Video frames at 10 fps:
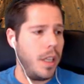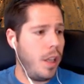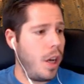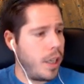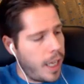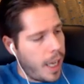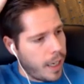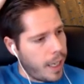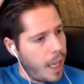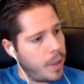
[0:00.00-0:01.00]
Lucky
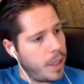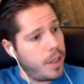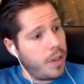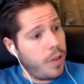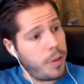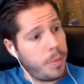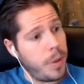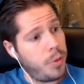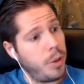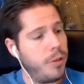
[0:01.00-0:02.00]
Egg can be the difference
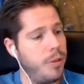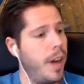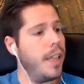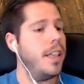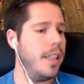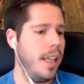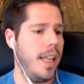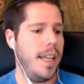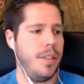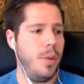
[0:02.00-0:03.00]
between finding that
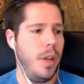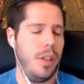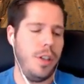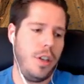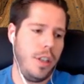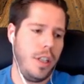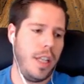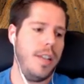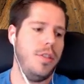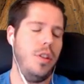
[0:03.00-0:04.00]
last Welder on the
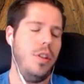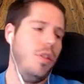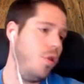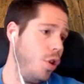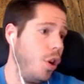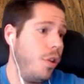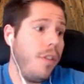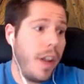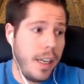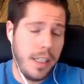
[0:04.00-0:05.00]
last turn or not
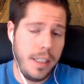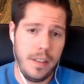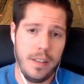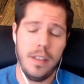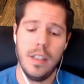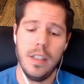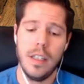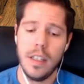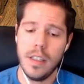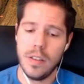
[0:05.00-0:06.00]
finding it.
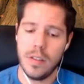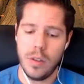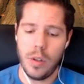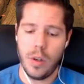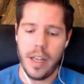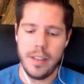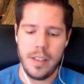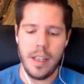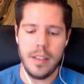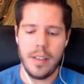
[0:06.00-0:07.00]
So I'd
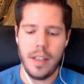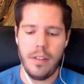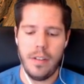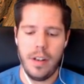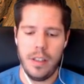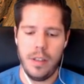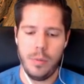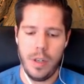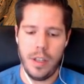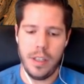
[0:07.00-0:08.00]
say it's definitely
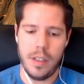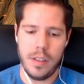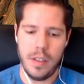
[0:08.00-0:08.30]
worth it.